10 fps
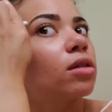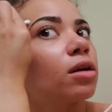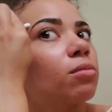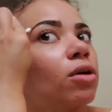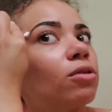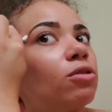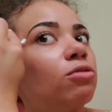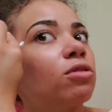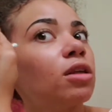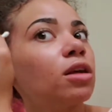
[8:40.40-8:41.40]
Like, bro, you
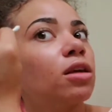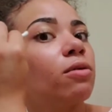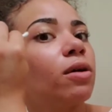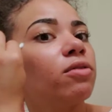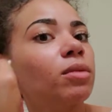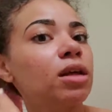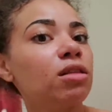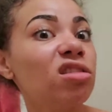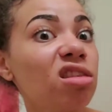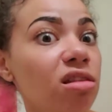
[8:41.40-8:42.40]
stink. Get away from
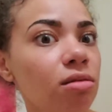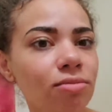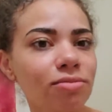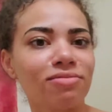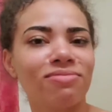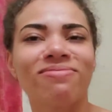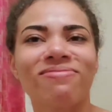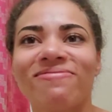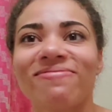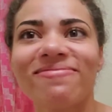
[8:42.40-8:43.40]

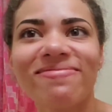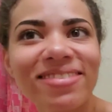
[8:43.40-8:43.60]
me.